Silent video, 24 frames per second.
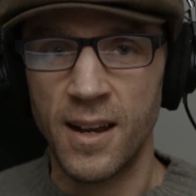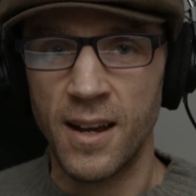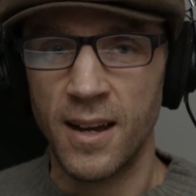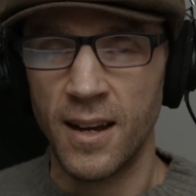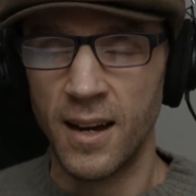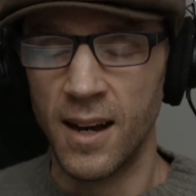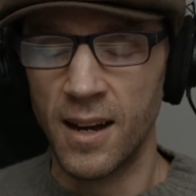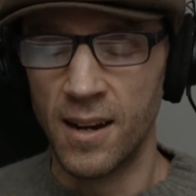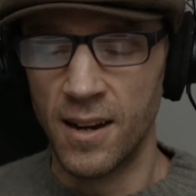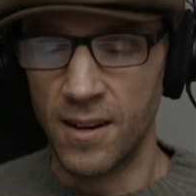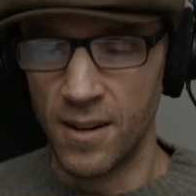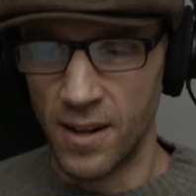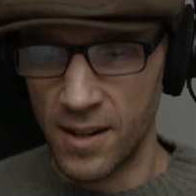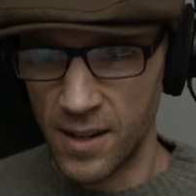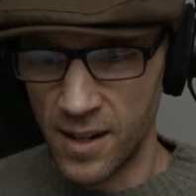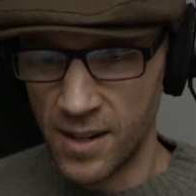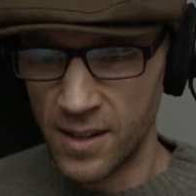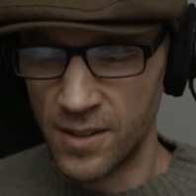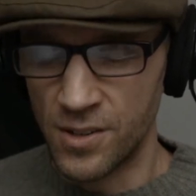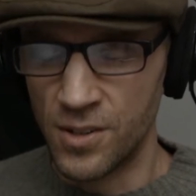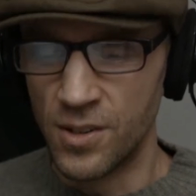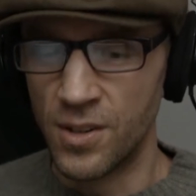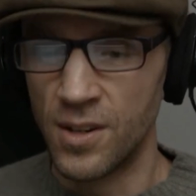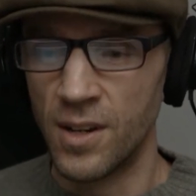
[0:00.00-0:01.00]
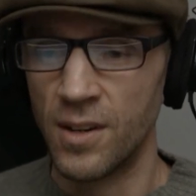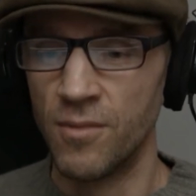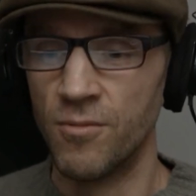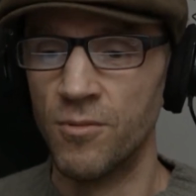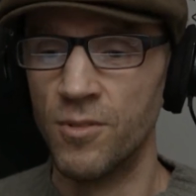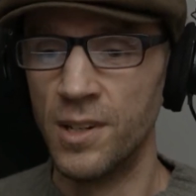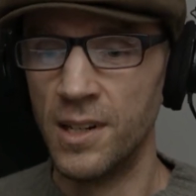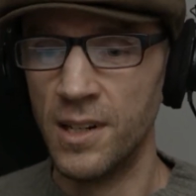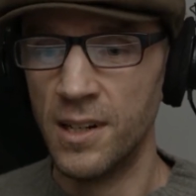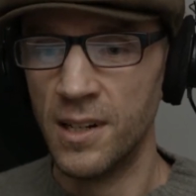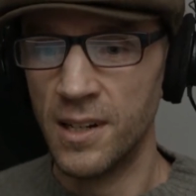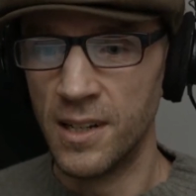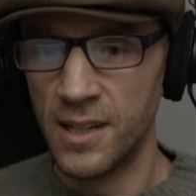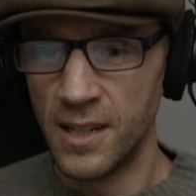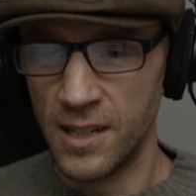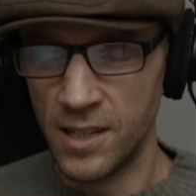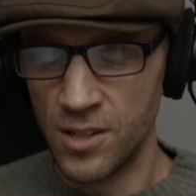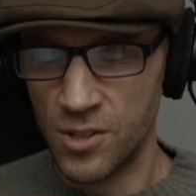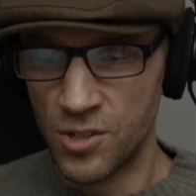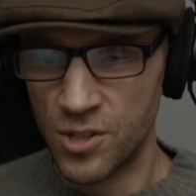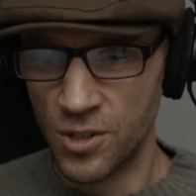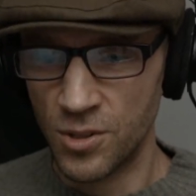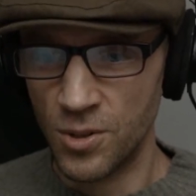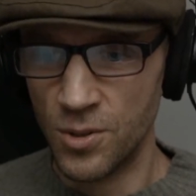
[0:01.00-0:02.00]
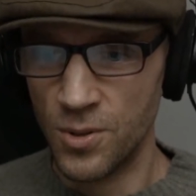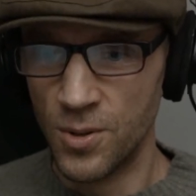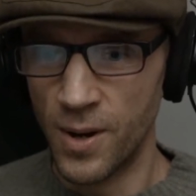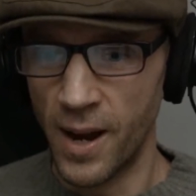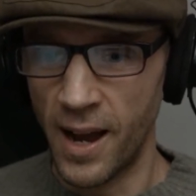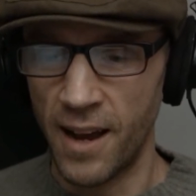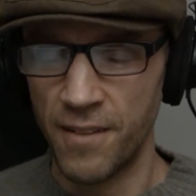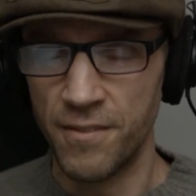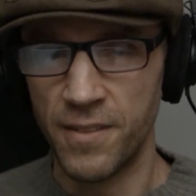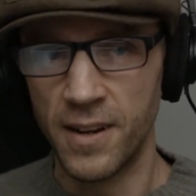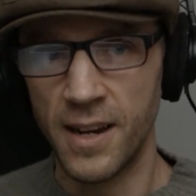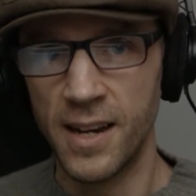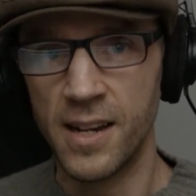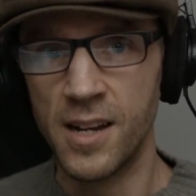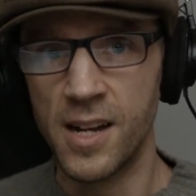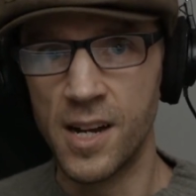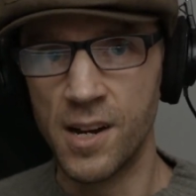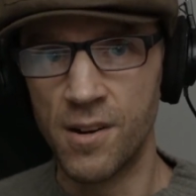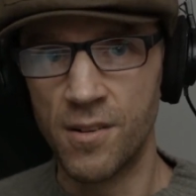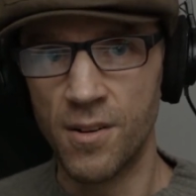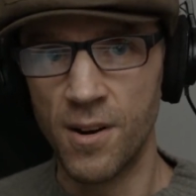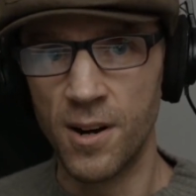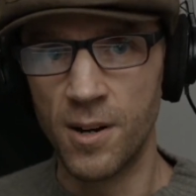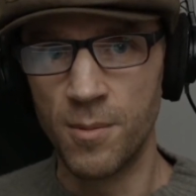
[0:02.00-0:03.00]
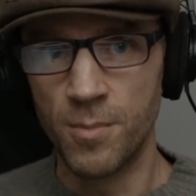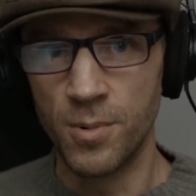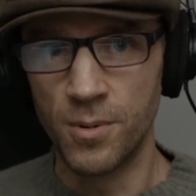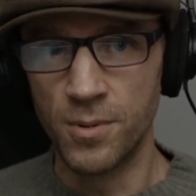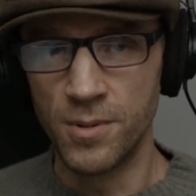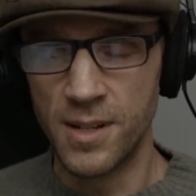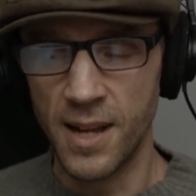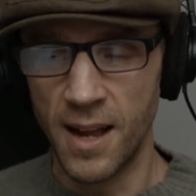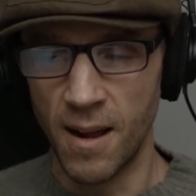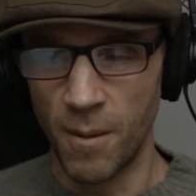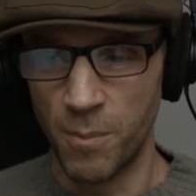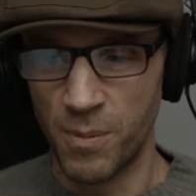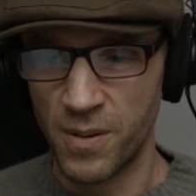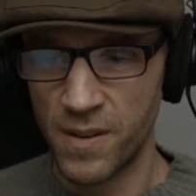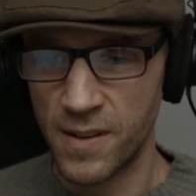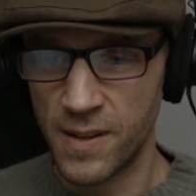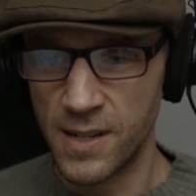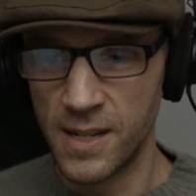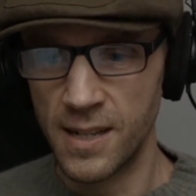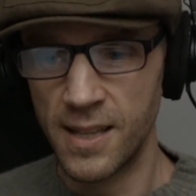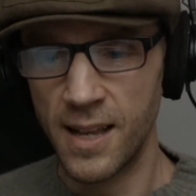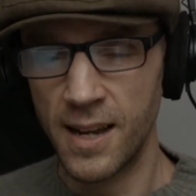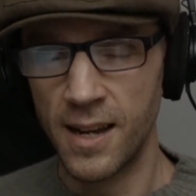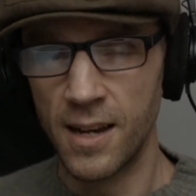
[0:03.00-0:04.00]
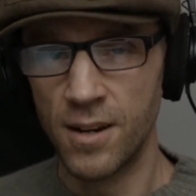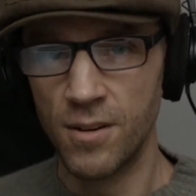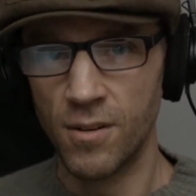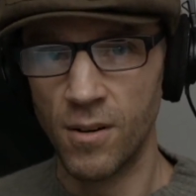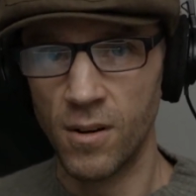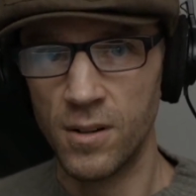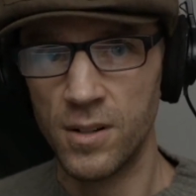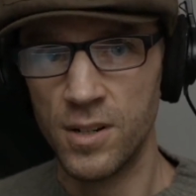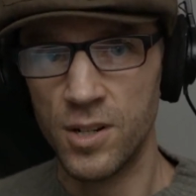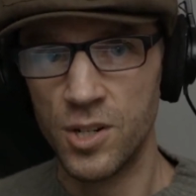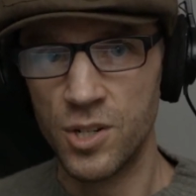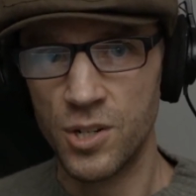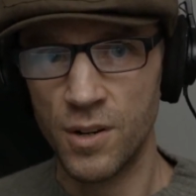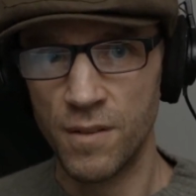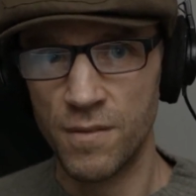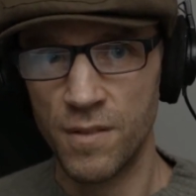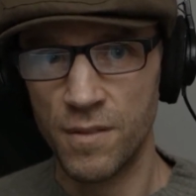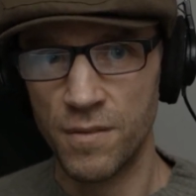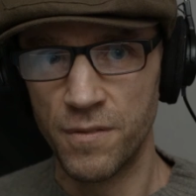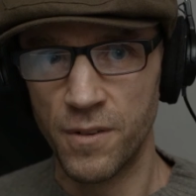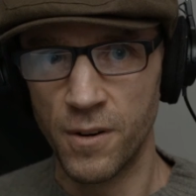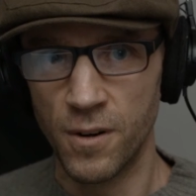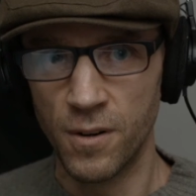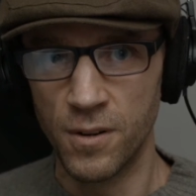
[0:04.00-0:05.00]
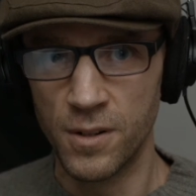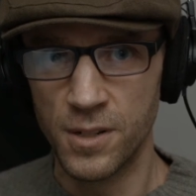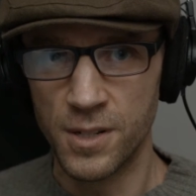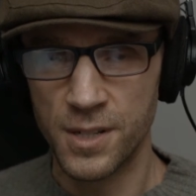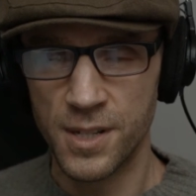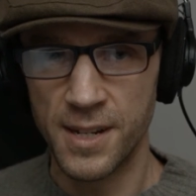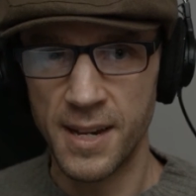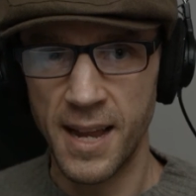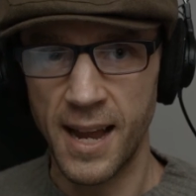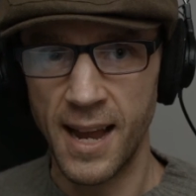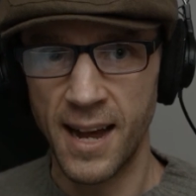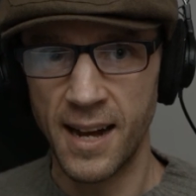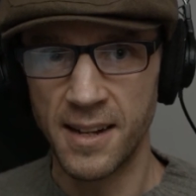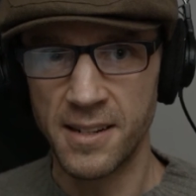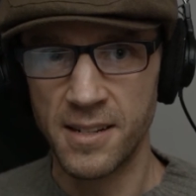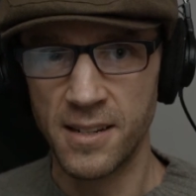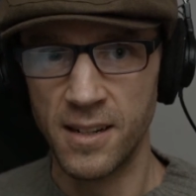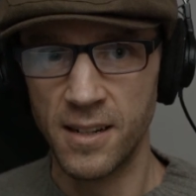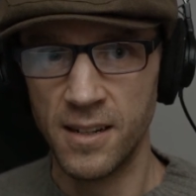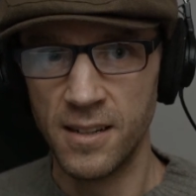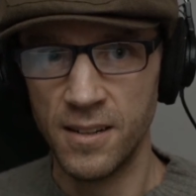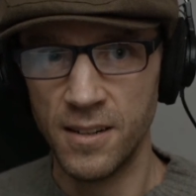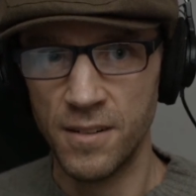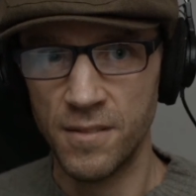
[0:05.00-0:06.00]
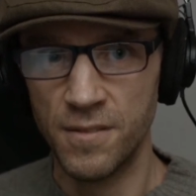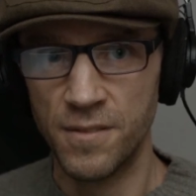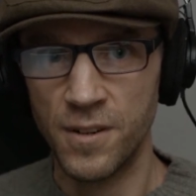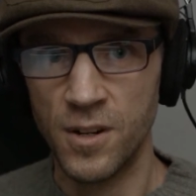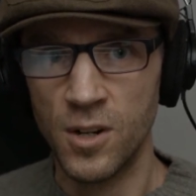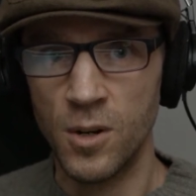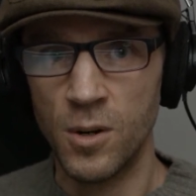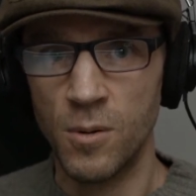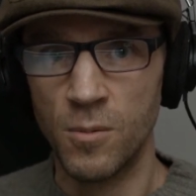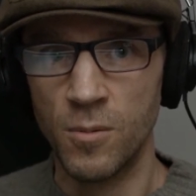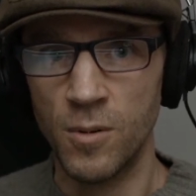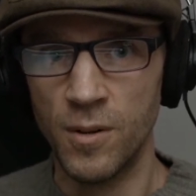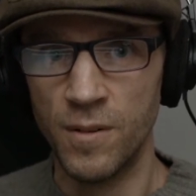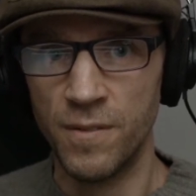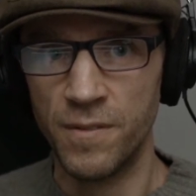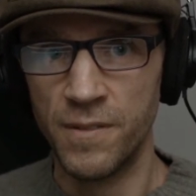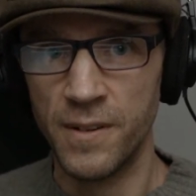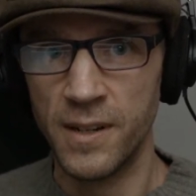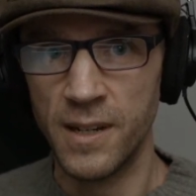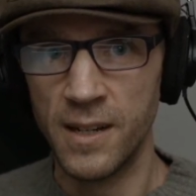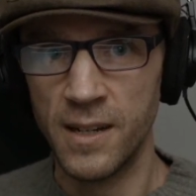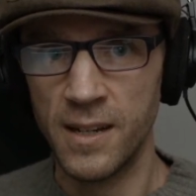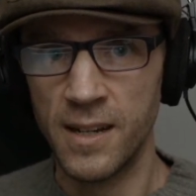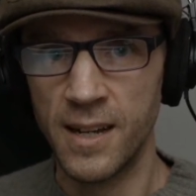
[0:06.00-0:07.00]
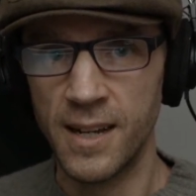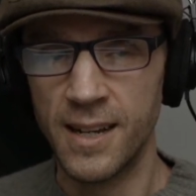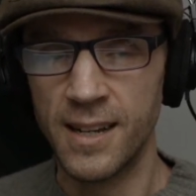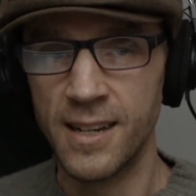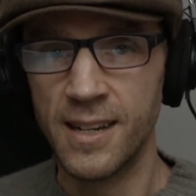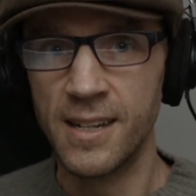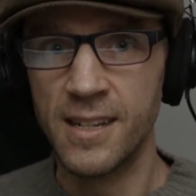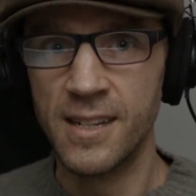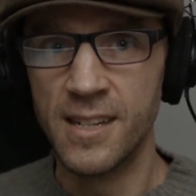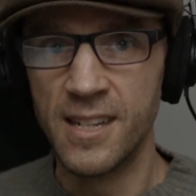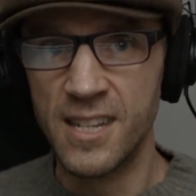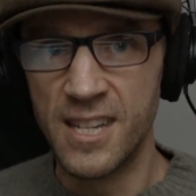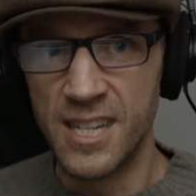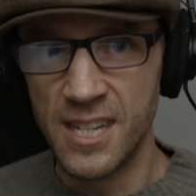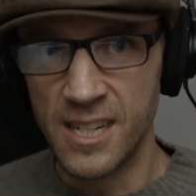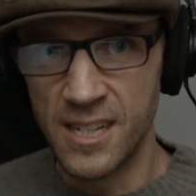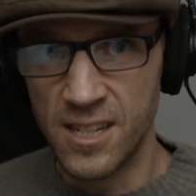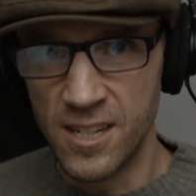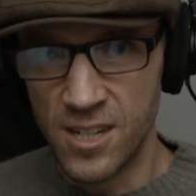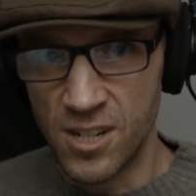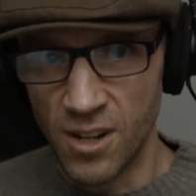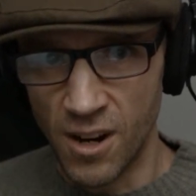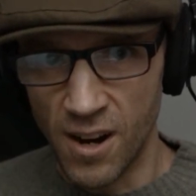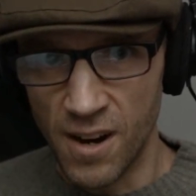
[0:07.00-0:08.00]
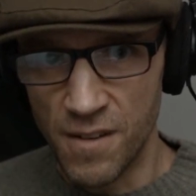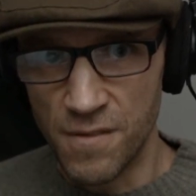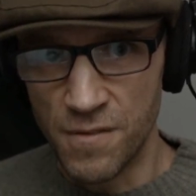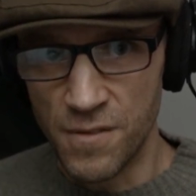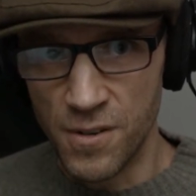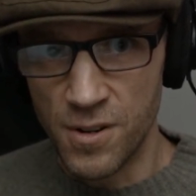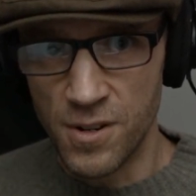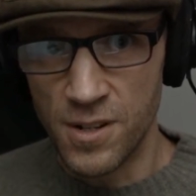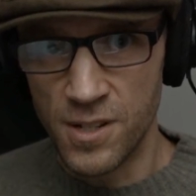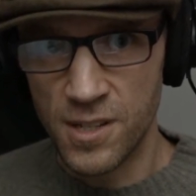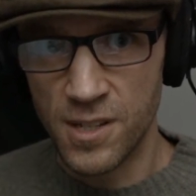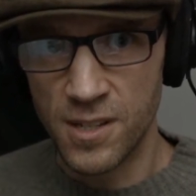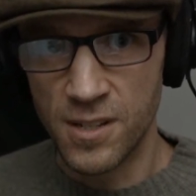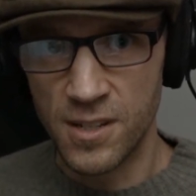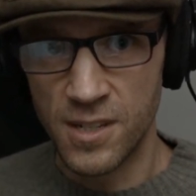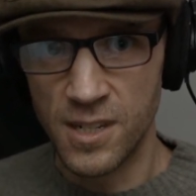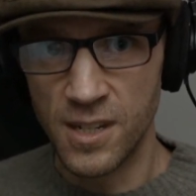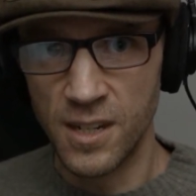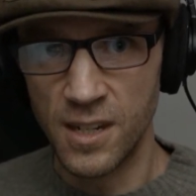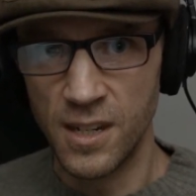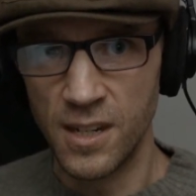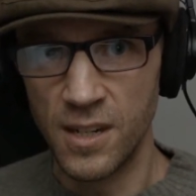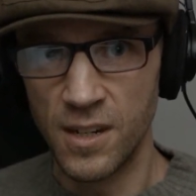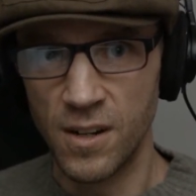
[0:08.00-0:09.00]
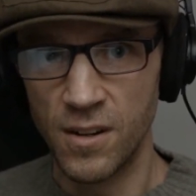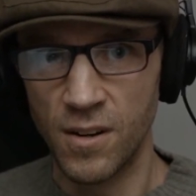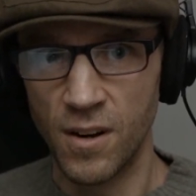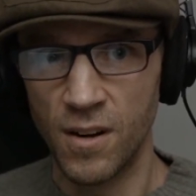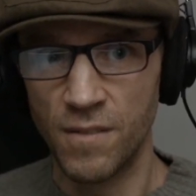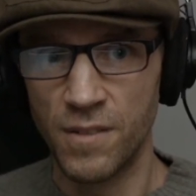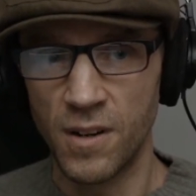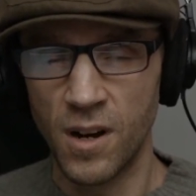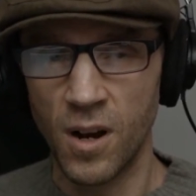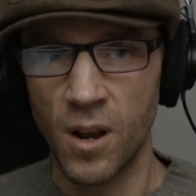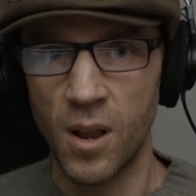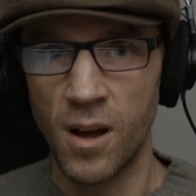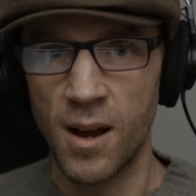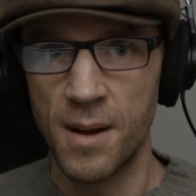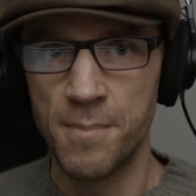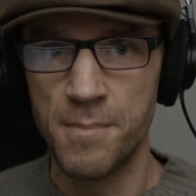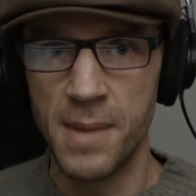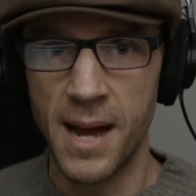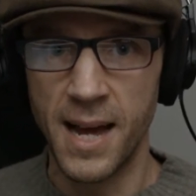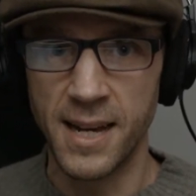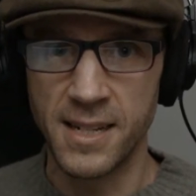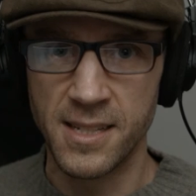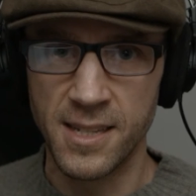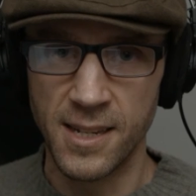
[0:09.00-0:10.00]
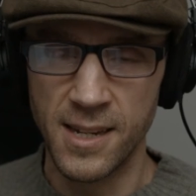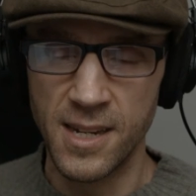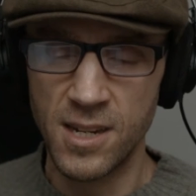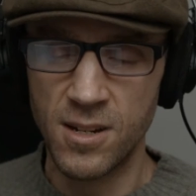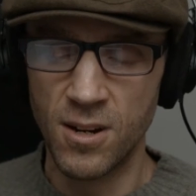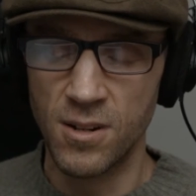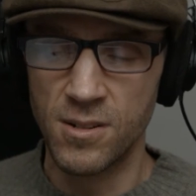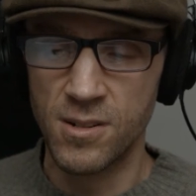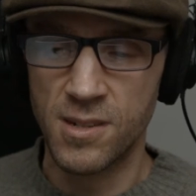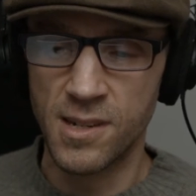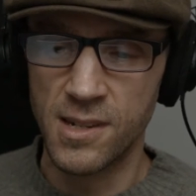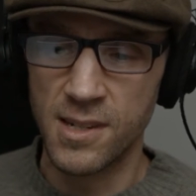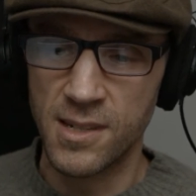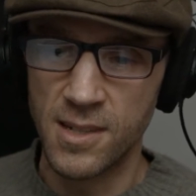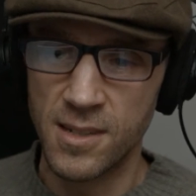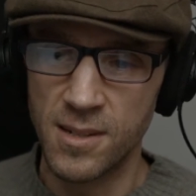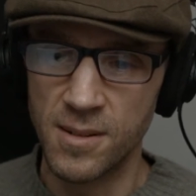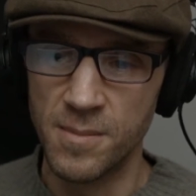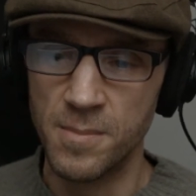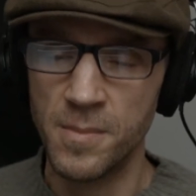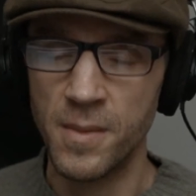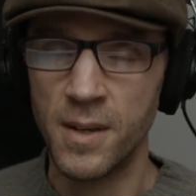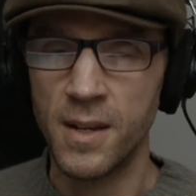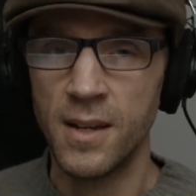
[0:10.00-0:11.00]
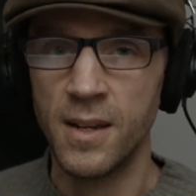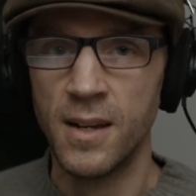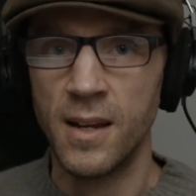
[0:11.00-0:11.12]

uh, really do have an incredible depth to their knowledge of the forest and how to live within the diversity of a climax ecosystem.